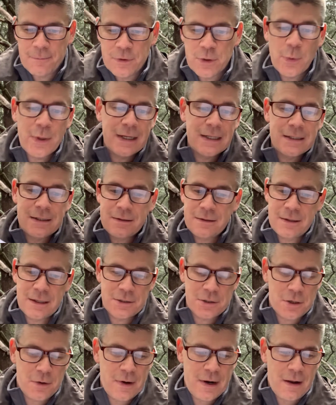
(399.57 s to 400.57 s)
So we can
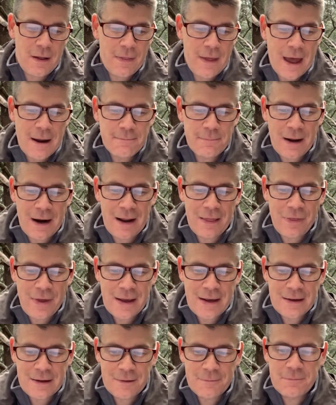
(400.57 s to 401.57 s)
disagree on that, but I
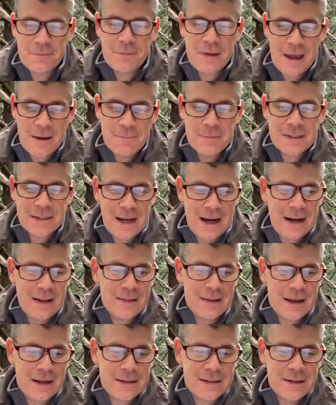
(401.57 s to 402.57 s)
think him
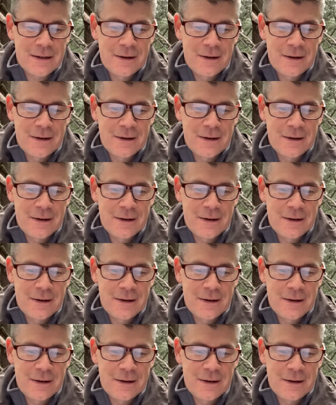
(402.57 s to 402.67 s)
saying that